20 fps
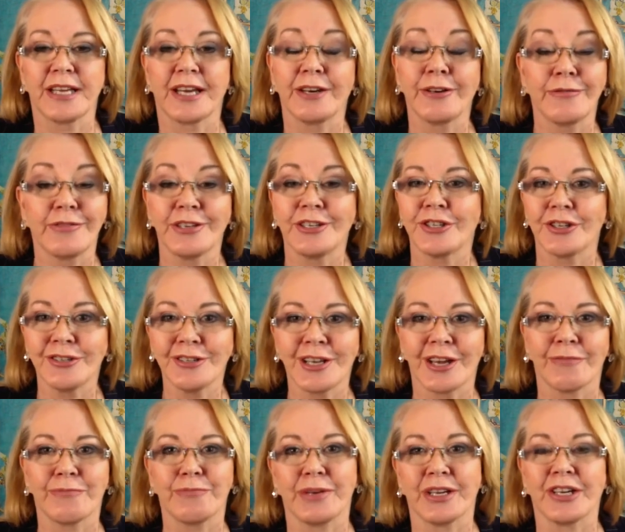And if you don't
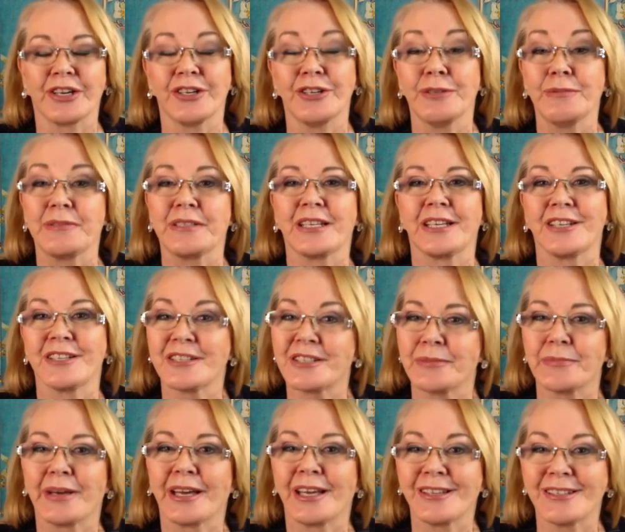have big hopes, then it's
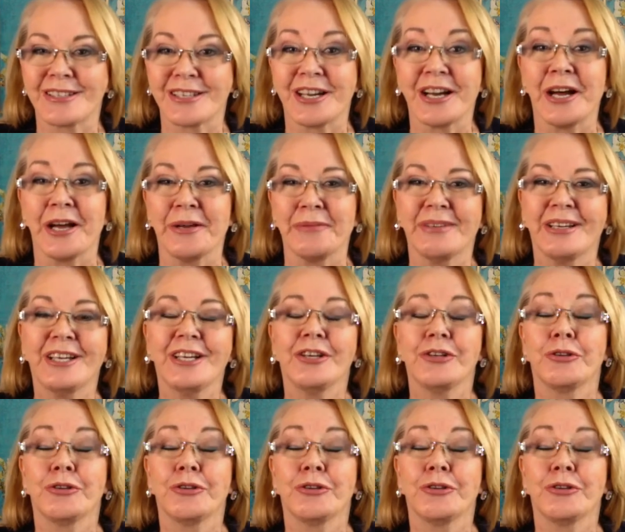about time